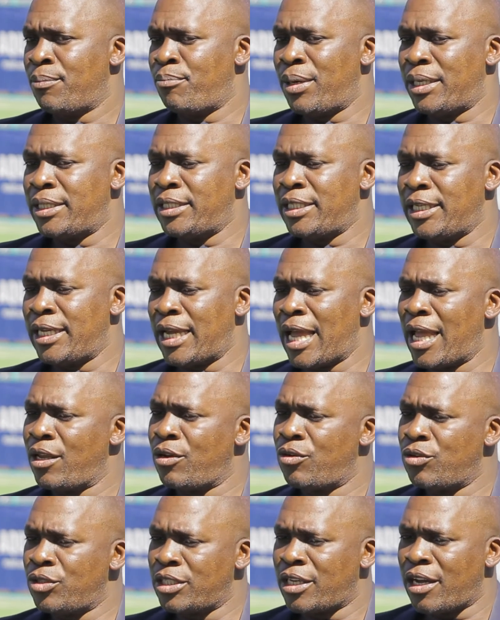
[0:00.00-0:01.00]
But
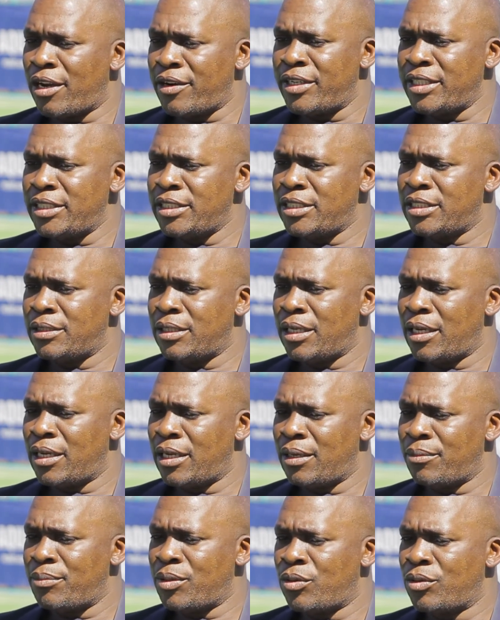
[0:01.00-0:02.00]
I got courage
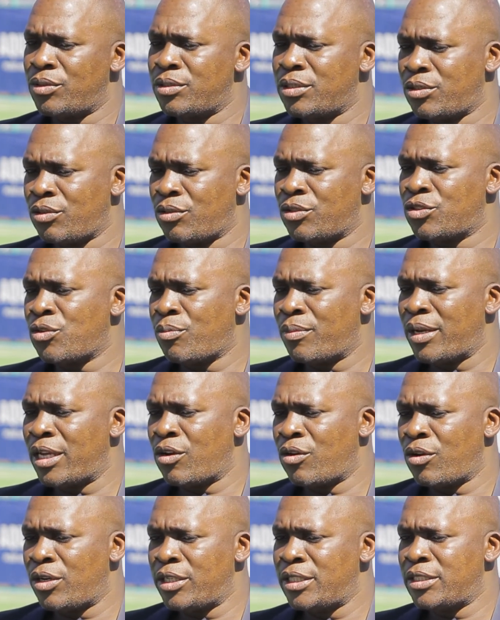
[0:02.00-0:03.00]
because also
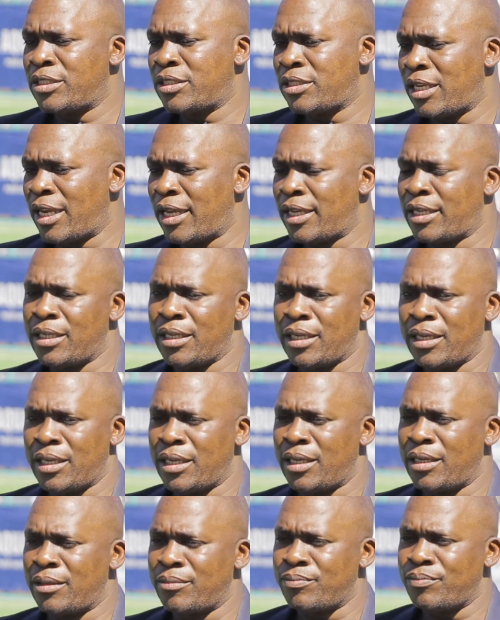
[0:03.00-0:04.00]
my colleagues like
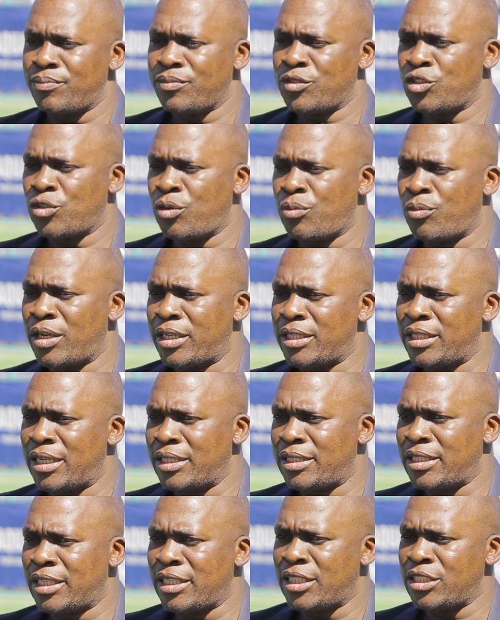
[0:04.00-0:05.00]

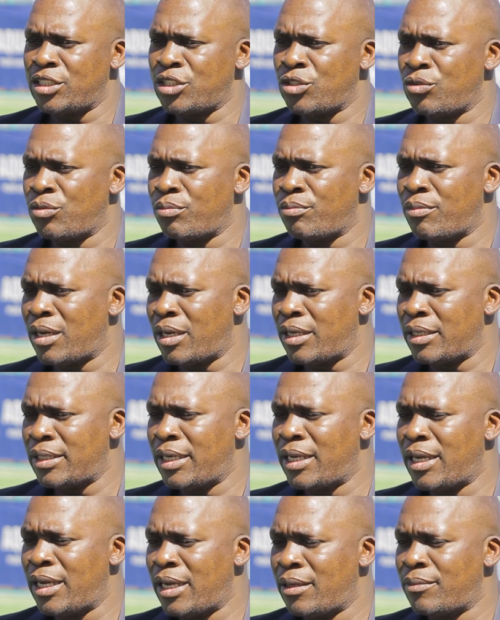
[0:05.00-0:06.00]
Jowadia, Tenan Chirumba,
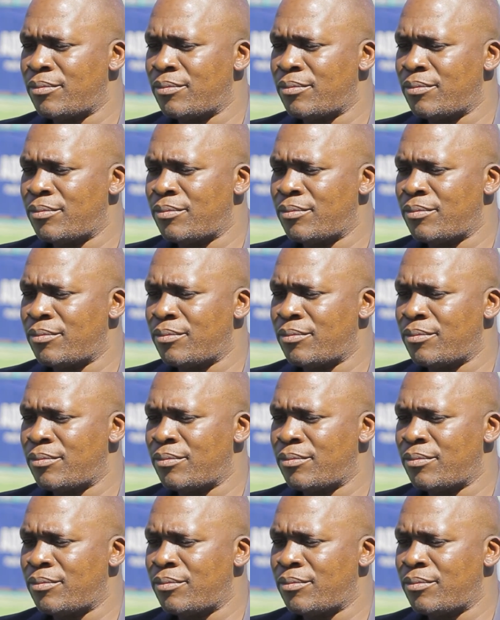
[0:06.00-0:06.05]
and